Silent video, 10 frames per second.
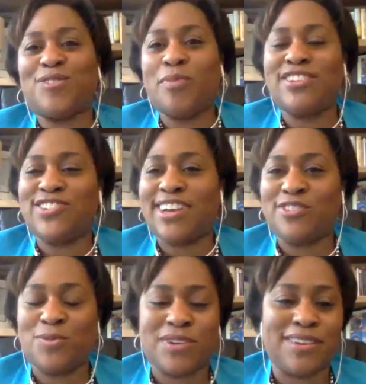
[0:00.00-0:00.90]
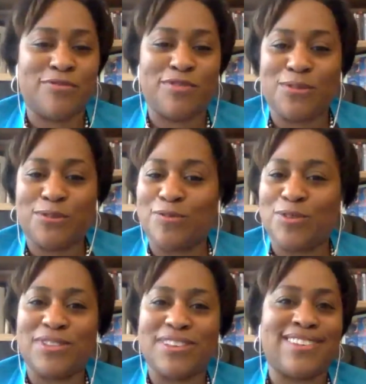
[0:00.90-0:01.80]
much, Joshua. For those of
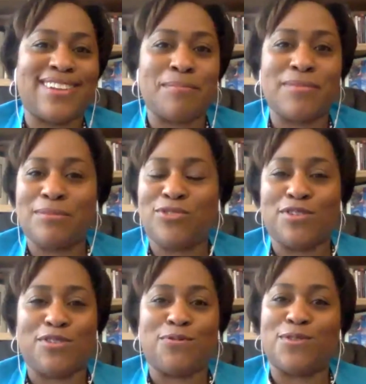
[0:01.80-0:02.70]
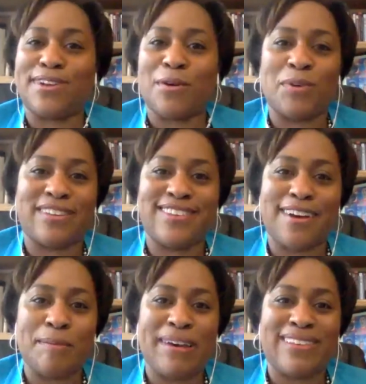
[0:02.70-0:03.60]
you listening, I'm sure you figured out we could
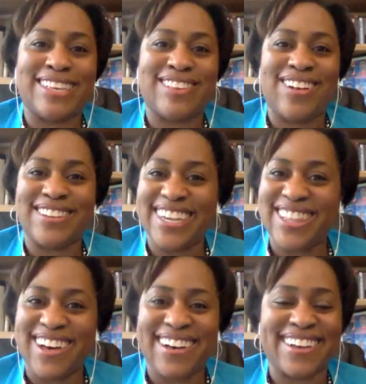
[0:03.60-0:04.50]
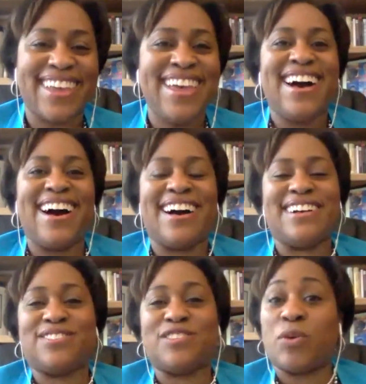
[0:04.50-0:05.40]
talk about this all day long.
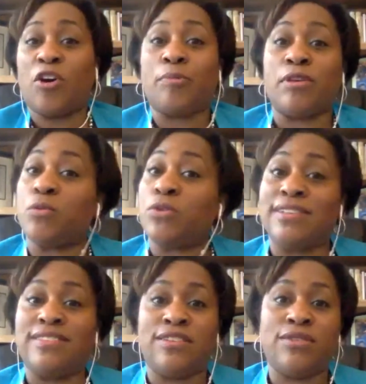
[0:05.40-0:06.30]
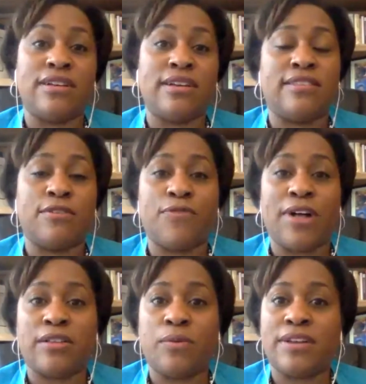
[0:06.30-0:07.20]
So we hope that you will continue to
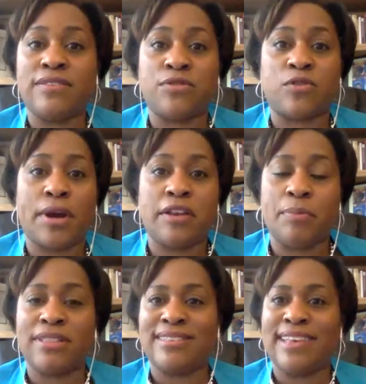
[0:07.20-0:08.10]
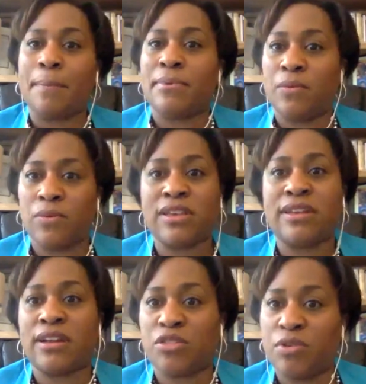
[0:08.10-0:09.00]
follow us. There's quite a bit that's happening with
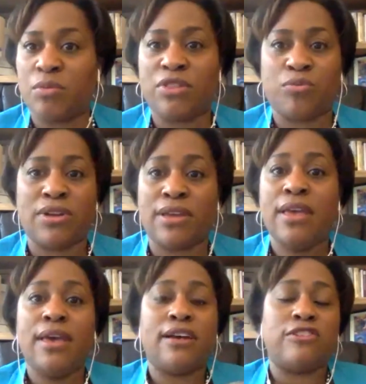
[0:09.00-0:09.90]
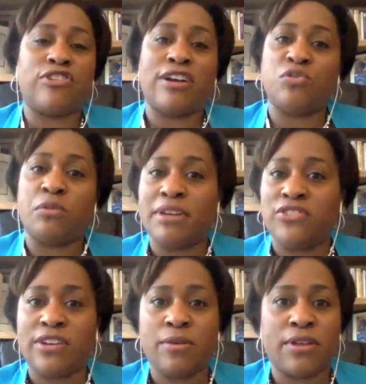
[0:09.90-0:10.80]
Connect 313. As Joshua
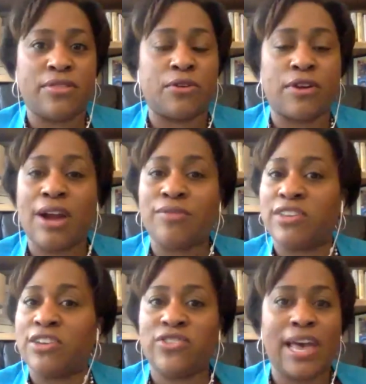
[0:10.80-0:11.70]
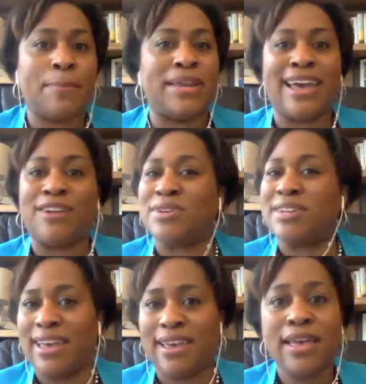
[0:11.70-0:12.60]
mentioned, there are conversations happening every
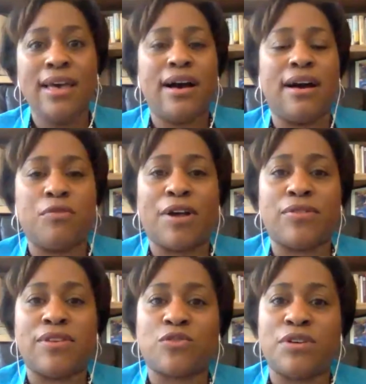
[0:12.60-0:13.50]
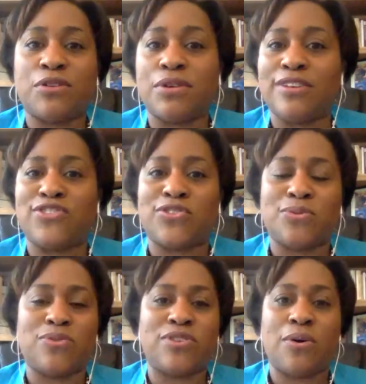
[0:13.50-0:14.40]
day around this critical
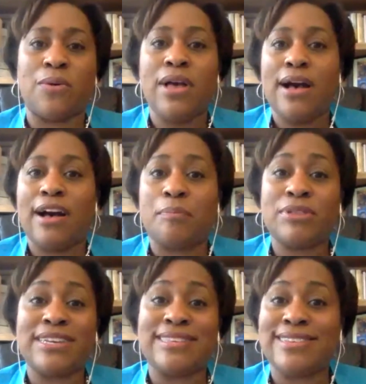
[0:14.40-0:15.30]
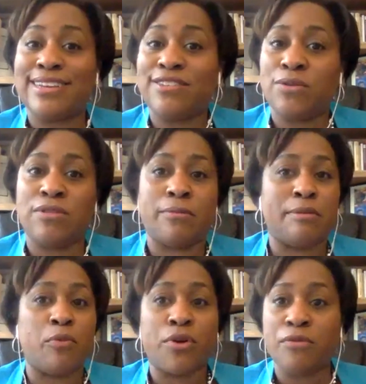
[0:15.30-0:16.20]
issue. So please stay tuned.
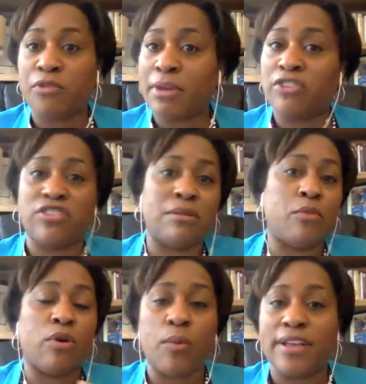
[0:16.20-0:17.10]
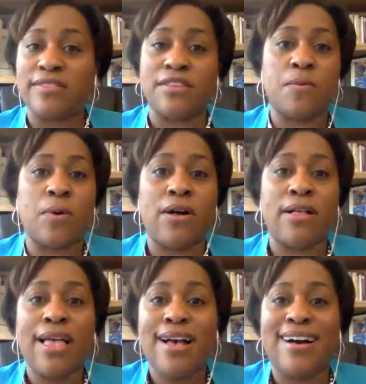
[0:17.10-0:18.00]
There'll be more information and more ways that you
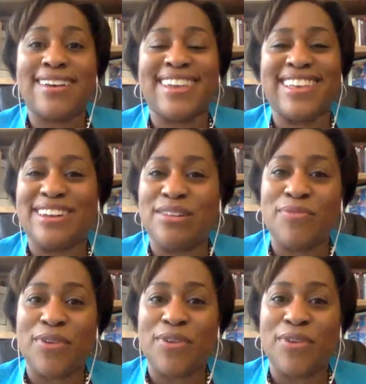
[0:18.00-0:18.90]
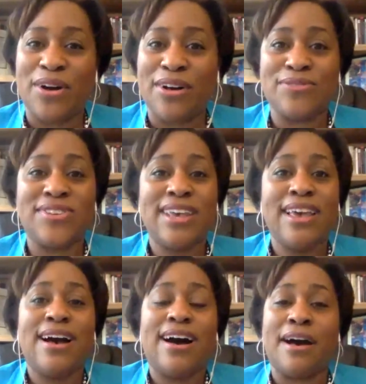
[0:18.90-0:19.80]
all can get involved.
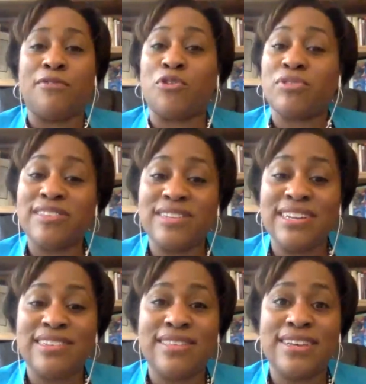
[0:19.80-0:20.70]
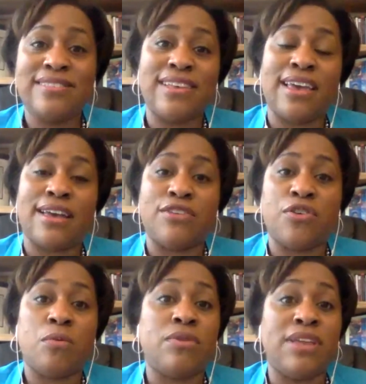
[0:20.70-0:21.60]
If you're listening to this and
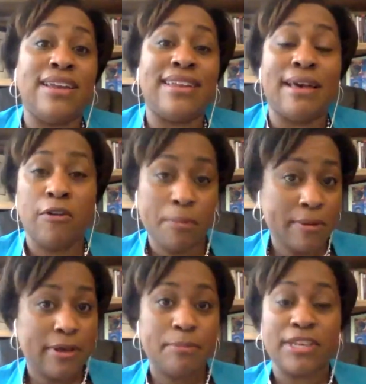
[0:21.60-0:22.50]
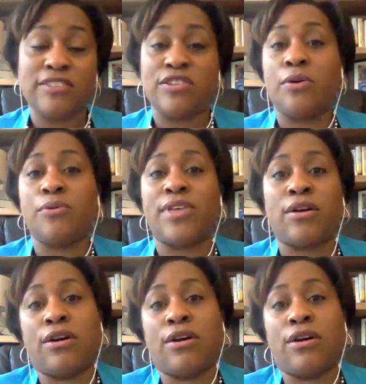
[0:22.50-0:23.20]
you need help, please know that our